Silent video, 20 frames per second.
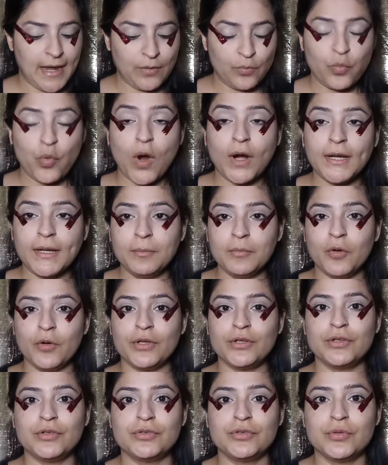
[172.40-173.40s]
and what I'm
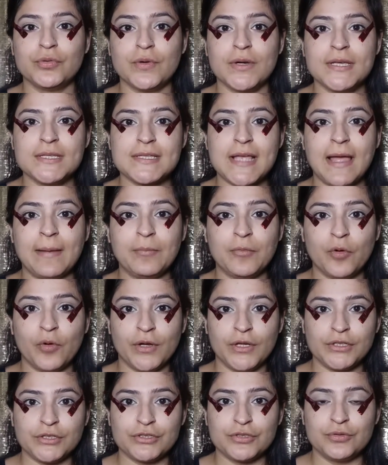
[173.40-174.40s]
going to do is I'm
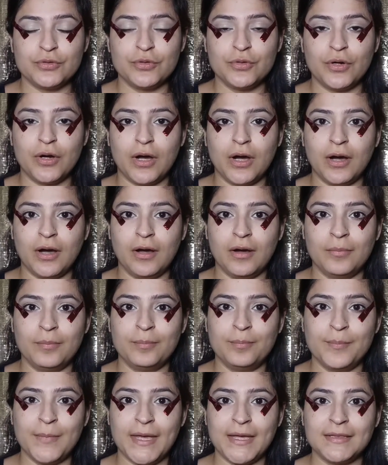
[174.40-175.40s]
going
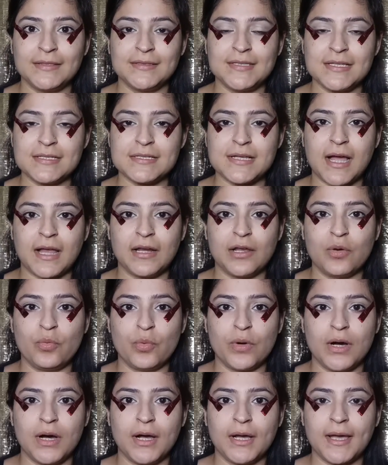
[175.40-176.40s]
to make this color
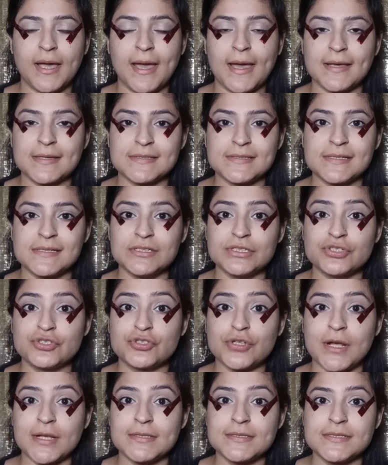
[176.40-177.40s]
work as a
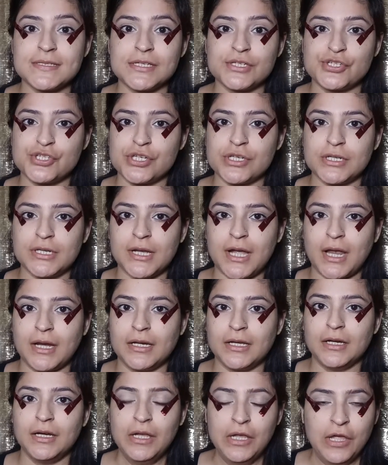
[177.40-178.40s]
transition
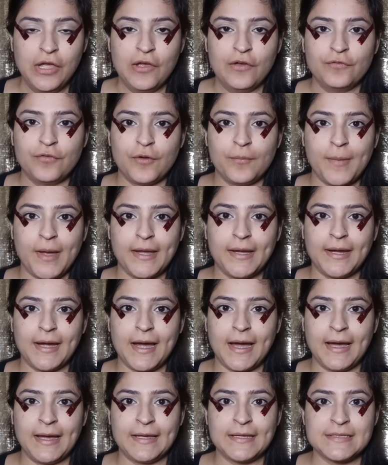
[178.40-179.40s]
color for my
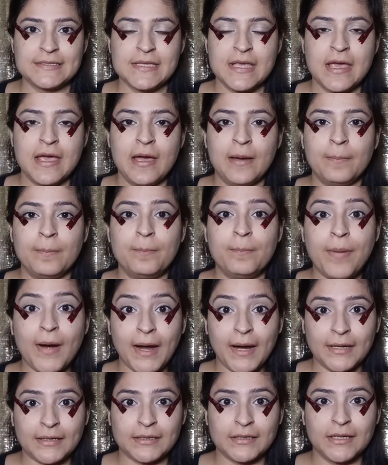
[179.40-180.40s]
eyes,
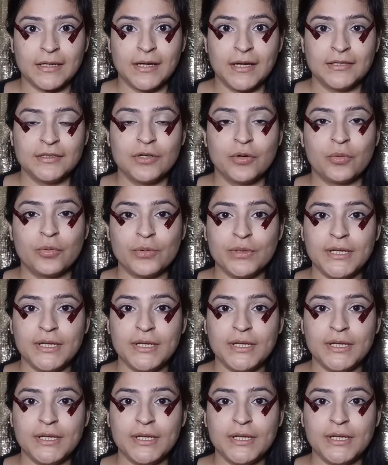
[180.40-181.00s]
but the